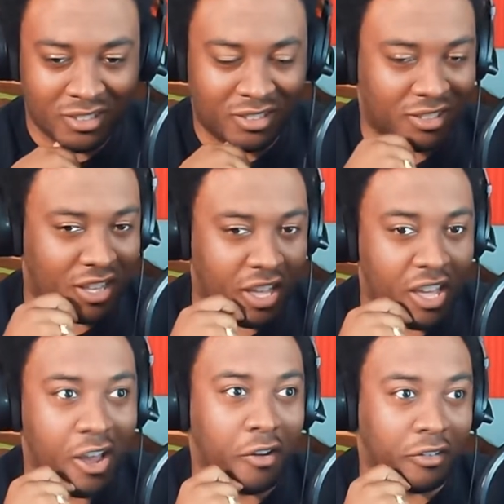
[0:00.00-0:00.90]
Just like,
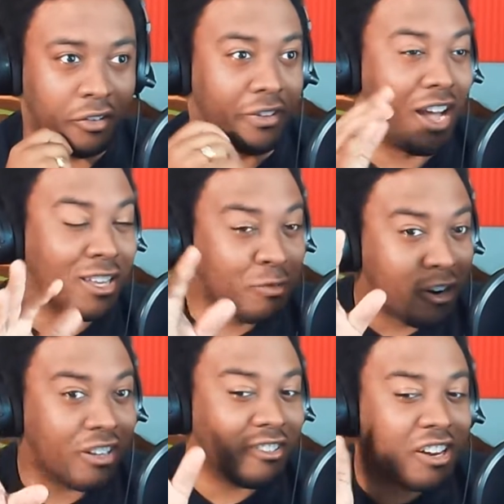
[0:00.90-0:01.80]
if you guys
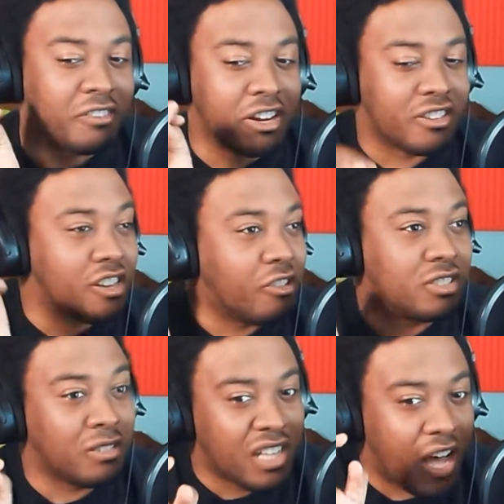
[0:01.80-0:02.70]
wondering, there's, you know,
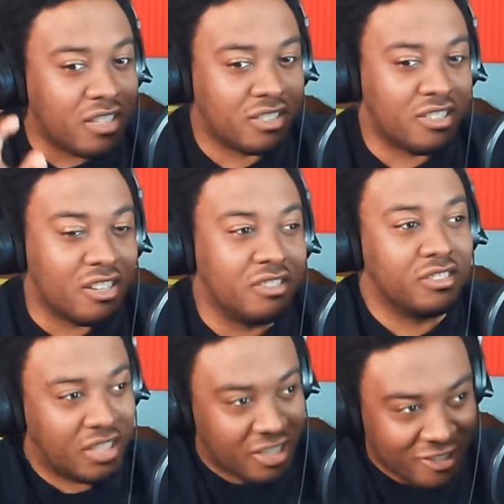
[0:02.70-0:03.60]
some classic
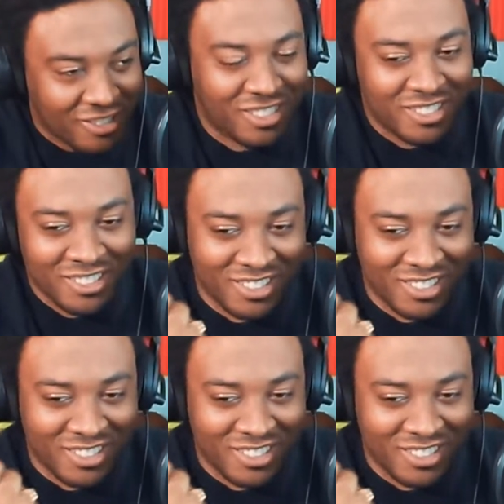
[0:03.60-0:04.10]
zones. Here it is.